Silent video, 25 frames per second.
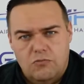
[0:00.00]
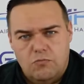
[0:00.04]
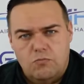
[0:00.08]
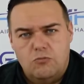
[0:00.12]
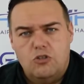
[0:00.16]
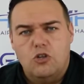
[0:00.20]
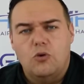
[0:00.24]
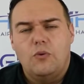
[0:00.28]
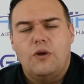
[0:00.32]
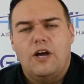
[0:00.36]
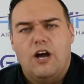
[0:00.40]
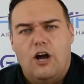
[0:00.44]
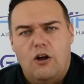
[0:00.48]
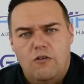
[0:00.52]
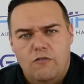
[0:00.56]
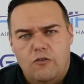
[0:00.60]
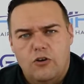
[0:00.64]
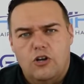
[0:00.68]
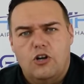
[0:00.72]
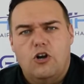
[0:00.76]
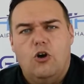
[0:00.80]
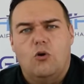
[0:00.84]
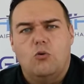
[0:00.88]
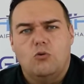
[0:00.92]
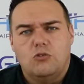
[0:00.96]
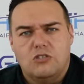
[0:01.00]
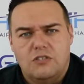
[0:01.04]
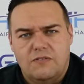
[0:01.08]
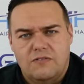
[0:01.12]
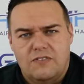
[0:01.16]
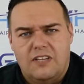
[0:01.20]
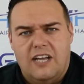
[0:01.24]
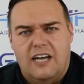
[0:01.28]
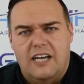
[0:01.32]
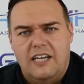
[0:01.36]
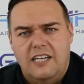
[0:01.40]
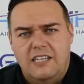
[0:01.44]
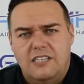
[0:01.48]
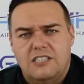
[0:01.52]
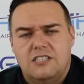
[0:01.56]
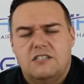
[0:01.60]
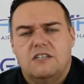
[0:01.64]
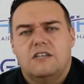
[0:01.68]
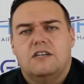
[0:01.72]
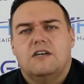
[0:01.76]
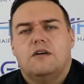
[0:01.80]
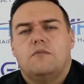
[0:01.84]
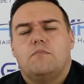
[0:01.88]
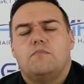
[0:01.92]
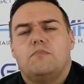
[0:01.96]
Do it over a course of days,
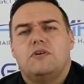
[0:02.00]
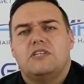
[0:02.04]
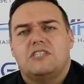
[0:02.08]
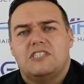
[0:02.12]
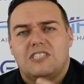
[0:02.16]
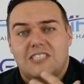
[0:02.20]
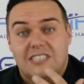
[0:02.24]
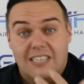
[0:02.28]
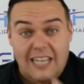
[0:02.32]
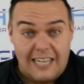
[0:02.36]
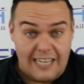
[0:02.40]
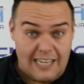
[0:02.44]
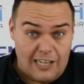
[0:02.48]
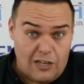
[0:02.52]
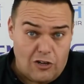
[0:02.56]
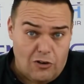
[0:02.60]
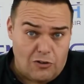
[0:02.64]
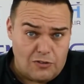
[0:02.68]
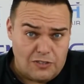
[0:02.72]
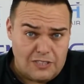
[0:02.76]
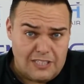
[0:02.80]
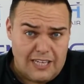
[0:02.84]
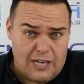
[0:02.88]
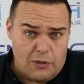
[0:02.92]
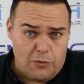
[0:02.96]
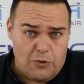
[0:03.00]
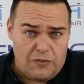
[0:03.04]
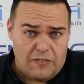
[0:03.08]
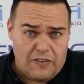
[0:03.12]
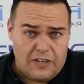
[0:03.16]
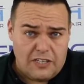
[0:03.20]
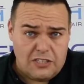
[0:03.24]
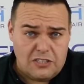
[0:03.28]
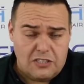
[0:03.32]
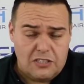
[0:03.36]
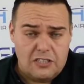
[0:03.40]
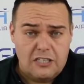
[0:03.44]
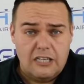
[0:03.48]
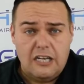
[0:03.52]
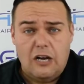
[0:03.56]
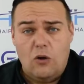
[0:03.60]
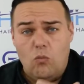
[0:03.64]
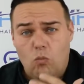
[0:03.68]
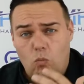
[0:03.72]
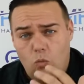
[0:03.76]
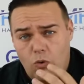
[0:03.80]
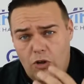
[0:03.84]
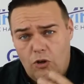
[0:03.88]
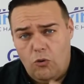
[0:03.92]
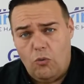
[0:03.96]
but stay in contact with us
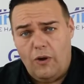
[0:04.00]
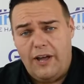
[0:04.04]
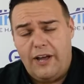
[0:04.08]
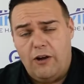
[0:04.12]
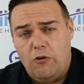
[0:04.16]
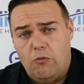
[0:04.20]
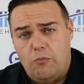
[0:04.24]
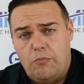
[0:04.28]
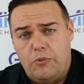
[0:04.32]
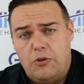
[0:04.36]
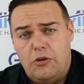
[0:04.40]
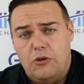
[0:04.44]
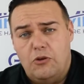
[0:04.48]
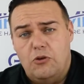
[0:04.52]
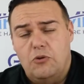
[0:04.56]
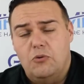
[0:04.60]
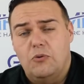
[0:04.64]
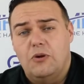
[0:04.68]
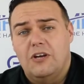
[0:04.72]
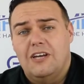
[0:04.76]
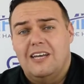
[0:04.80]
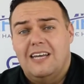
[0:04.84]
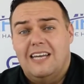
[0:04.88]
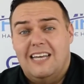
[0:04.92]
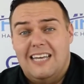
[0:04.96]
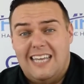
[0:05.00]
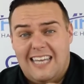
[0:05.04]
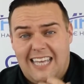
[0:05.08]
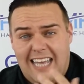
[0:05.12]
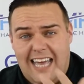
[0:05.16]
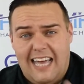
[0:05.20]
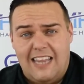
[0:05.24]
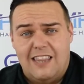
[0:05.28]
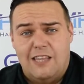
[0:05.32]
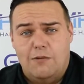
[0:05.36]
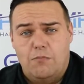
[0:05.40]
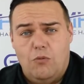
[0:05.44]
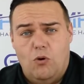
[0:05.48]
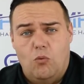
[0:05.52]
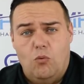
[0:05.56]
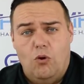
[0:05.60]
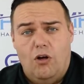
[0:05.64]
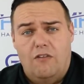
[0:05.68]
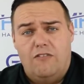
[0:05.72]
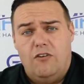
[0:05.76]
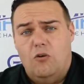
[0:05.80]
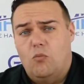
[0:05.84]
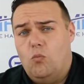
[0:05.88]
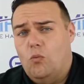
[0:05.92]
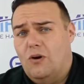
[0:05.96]
and we'll help you get them all
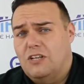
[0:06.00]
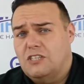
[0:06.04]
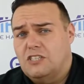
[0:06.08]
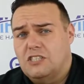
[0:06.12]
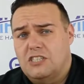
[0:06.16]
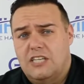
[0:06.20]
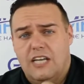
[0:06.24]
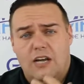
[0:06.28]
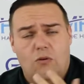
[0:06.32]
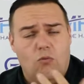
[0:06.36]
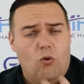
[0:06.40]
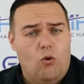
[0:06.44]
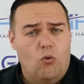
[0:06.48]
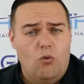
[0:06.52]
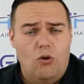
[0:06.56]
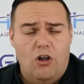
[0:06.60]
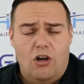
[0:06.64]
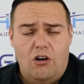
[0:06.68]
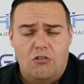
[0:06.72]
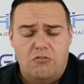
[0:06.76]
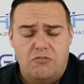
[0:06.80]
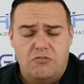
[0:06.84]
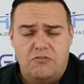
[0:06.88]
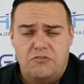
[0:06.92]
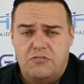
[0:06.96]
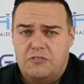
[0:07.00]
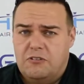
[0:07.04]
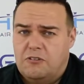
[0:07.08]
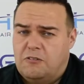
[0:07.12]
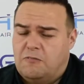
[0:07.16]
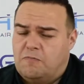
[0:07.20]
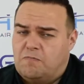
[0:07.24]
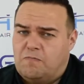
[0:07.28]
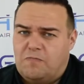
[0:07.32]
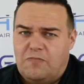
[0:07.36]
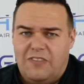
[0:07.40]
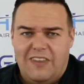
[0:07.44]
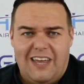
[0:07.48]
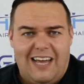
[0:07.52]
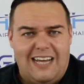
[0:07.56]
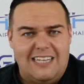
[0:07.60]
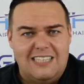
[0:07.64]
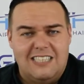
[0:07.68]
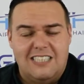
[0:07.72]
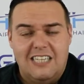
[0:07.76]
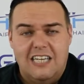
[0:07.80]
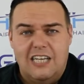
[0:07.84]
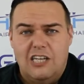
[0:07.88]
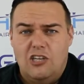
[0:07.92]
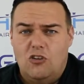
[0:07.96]
off. And once they're all off,
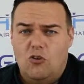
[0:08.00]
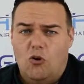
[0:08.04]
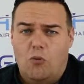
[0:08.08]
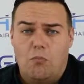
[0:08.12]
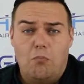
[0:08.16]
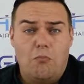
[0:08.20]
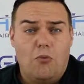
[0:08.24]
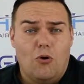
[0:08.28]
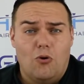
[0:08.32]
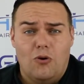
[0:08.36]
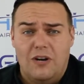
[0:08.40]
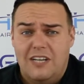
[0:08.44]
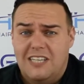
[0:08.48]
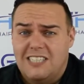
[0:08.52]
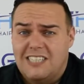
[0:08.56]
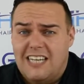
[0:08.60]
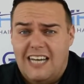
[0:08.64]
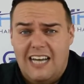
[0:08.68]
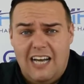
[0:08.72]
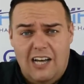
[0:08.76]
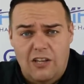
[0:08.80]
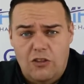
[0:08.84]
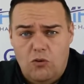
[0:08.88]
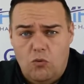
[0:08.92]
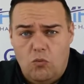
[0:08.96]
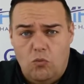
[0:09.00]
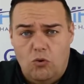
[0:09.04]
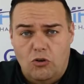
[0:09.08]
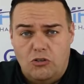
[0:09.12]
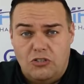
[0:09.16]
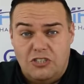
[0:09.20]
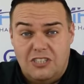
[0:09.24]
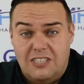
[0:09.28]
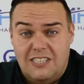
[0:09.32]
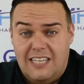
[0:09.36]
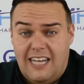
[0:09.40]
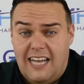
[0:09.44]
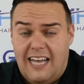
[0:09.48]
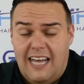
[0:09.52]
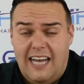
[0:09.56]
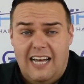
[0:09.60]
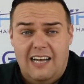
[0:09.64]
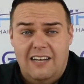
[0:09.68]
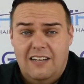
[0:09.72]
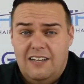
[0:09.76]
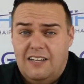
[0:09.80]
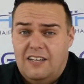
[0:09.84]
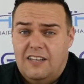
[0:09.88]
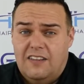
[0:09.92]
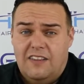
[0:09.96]
that's it. You're more or less out of the woods. Now,
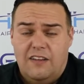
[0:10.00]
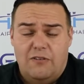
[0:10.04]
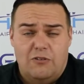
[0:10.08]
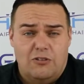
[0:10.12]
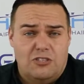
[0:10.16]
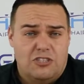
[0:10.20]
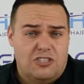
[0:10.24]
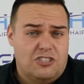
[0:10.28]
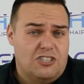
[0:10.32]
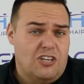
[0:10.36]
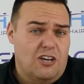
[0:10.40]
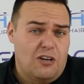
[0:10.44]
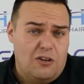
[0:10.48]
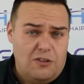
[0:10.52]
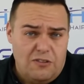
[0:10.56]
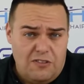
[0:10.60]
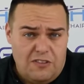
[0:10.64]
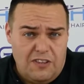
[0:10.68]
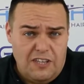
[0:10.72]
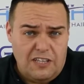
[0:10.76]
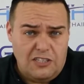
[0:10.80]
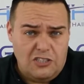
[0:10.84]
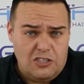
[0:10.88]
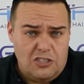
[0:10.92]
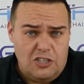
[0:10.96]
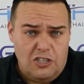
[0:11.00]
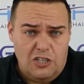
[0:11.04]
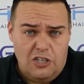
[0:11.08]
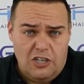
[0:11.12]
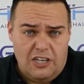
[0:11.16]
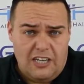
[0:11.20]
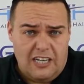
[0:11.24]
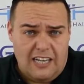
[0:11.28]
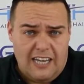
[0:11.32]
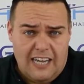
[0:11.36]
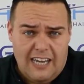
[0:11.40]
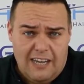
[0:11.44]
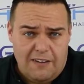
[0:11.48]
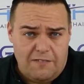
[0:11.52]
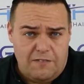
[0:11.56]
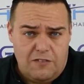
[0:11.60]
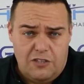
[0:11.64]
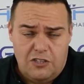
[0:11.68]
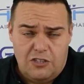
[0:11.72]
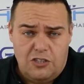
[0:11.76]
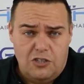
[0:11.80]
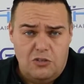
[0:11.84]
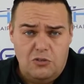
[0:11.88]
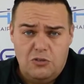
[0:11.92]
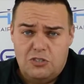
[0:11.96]
there are certain things that you're going to have to
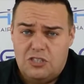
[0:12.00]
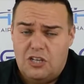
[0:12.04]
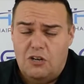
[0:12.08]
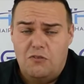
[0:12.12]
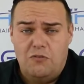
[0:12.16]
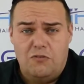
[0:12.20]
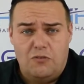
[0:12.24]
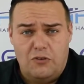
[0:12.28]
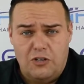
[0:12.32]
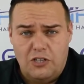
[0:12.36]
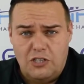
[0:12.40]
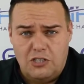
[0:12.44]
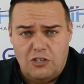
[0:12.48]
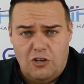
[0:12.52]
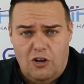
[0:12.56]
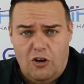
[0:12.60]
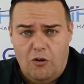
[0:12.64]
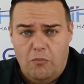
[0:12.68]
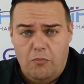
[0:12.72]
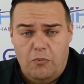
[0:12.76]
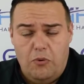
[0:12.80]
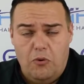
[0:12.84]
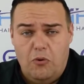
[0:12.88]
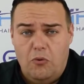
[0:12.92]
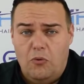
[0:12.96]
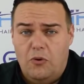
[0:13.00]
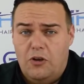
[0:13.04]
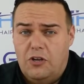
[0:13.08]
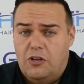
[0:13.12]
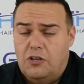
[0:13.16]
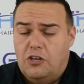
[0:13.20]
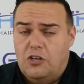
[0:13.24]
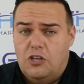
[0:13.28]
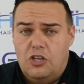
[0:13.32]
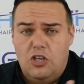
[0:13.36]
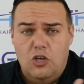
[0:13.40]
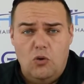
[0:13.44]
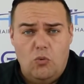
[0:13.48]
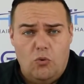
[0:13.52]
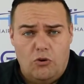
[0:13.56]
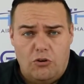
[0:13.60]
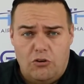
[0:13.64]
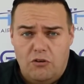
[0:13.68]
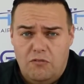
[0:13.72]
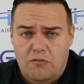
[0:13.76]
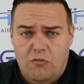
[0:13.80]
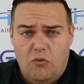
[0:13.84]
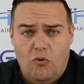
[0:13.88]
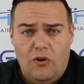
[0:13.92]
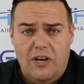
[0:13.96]
do. So, for example, you want to
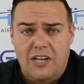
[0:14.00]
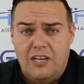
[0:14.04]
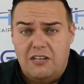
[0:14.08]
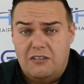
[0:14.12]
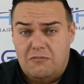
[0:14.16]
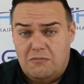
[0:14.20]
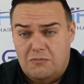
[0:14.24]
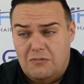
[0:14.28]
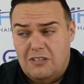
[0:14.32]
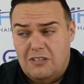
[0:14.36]
avoid